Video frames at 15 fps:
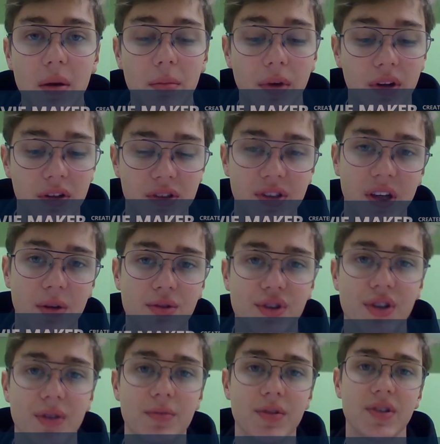Because
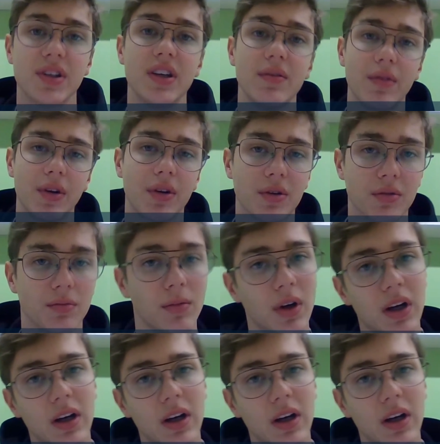townships, even though